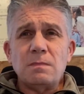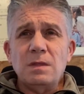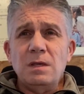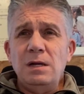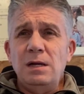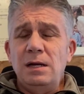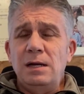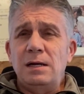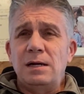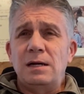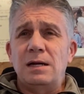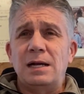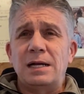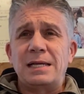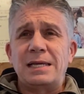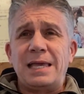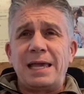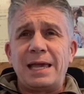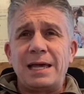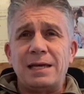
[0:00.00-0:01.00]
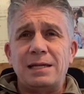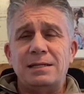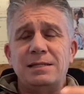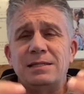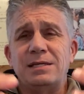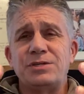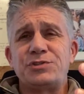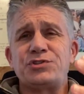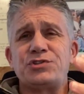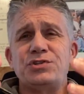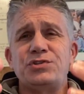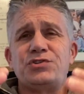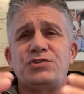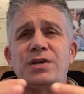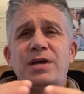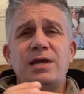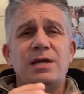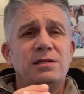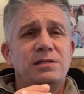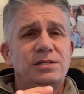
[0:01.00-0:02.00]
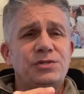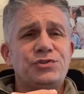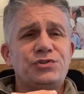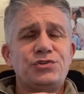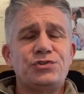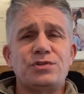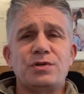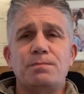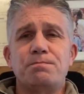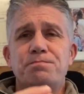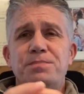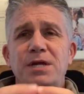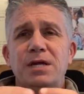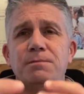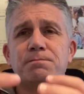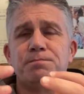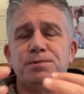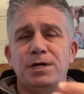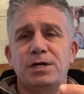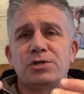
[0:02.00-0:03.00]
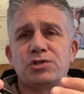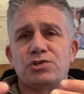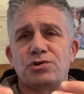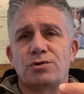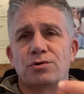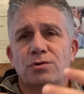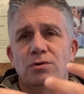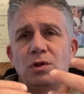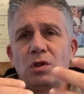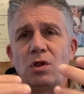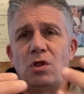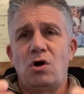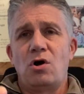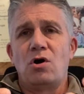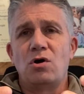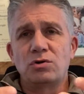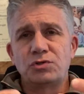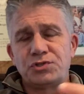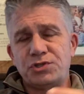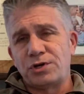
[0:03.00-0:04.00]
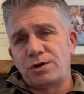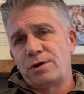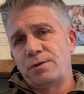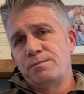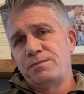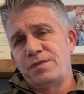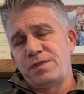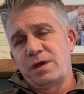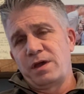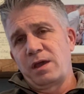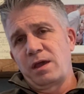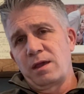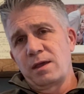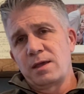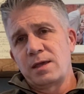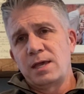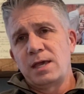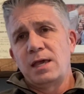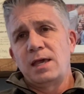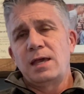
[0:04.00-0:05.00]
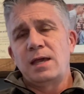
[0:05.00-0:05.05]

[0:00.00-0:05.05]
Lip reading: Again, this is a big picture, long-term thing,